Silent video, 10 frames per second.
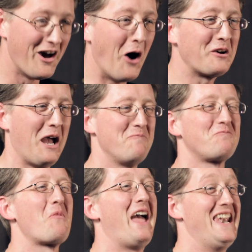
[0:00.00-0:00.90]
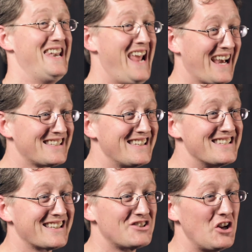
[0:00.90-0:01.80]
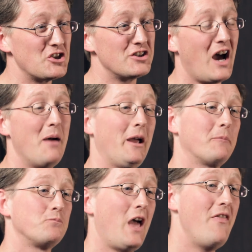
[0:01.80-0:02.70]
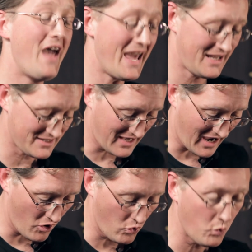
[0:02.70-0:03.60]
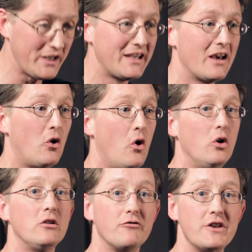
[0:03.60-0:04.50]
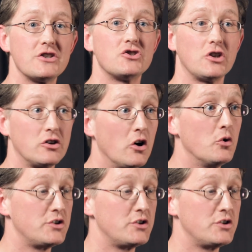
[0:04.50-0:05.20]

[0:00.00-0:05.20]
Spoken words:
Okay, next is extension timing. And that is how we get all of this to go